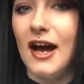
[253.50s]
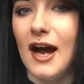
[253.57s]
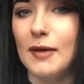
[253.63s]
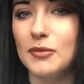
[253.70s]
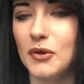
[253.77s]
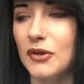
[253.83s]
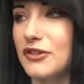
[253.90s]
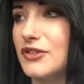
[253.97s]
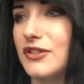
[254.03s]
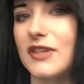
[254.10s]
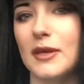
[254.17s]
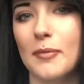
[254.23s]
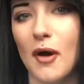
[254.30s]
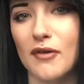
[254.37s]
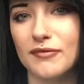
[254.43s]
I'm going to just
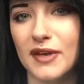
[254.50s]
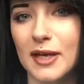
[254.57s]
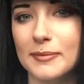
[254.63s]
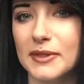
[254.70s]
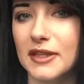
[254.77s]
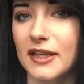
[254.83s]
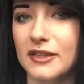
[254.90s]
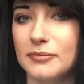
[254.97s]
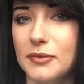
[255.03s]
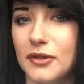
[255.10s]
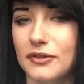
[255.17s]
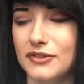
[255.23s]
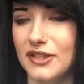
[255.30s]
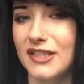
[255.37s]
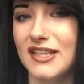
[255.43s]
keep on vaping this
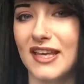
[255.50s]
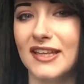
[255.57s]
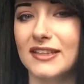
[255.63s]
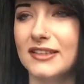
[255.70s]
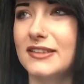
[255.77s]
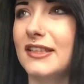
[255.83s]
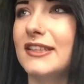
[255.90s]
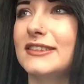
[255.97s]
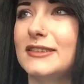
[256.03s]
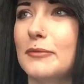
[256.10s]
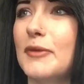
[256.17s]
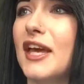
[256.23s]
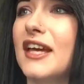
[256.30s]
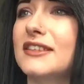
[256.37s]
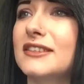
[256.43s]
because the taste's
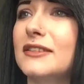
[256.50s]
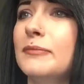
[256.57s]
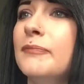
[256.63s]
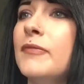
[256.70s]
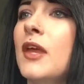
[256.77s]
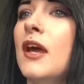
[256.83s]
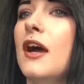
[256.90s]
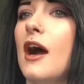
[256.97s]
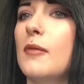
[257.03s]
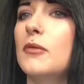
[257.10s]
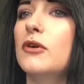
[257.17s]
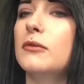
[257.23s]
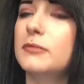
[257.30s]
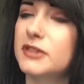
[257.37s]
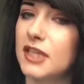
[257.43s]
amazing. I'm
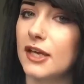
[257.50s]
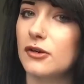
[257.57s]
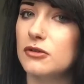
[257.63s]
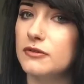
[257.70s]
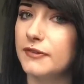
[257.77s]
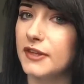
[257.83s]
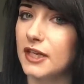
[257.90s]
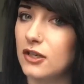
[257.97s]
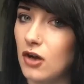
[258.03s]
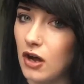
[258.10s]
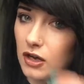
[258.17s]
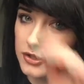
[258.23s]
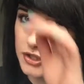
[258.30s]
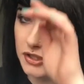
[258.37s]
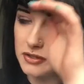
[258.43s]
hoping to get over that
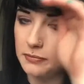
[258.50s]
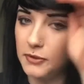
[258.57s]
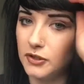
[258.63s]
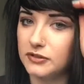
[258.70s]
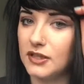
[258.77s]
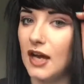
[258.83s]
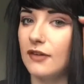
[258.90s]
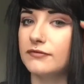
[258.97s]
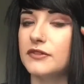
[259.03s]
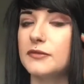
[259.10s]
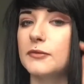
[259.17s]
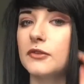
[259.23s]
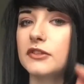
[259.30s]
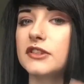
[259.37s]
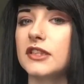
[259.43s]
harshness because I haven't
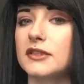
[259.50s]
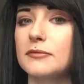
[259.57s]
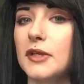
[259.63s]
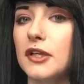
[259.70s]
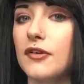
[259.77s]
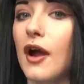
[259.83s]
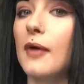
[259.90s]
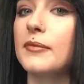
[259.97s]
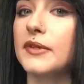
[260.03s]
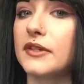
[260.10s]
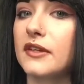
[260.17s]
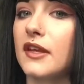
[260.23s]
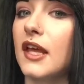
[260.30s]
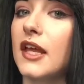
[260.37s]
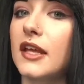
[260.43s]
smoked 6 milligrams
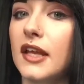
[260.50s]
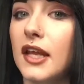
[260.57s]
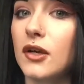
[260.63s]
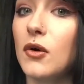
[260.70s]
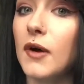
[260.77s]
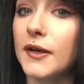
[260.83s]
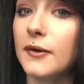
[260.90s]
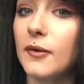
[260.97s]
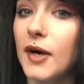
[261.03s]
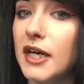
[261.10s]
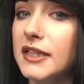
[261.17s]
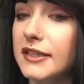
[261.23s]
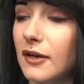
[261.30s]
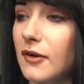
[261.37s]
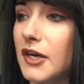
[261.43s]
in quite a
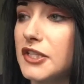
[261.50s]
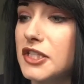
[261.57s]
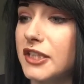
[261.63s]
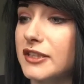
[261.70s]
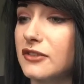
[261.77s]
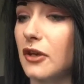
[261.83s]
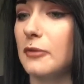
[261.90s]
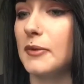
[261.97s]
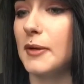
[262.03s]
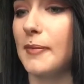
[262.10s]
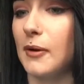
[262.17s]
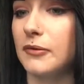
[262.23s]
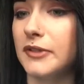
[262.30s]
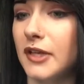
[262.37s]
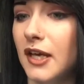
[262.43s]
while now actually. It's got to be
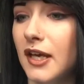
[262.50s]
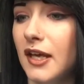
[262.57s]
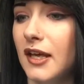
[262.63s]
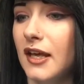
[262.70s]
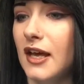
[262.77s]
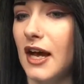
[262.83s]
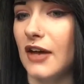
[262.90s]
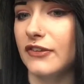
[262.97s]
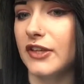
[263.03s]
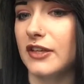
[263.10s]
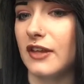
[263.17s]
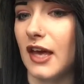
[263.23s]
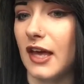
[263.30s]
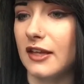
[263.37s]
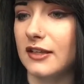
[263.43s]
about, I think
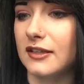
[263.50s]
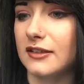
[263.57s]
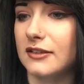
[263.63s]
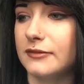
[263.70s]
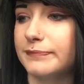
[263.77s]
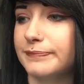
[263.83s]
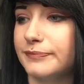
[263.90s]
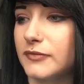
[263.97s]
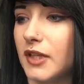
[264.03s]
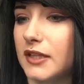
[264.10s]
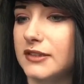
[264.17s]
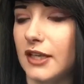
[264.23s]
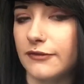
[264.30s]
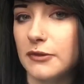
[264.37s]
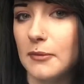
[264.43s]
the
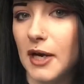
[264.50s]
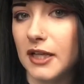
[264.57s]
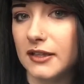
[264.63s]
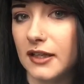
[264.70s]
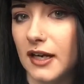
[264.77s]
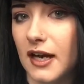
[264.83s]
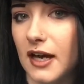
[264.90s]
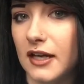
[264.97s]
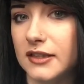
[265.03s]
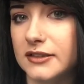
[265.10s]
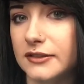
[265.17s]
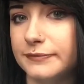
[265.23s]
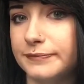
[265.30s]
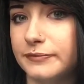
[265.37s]
Taffy Man that I had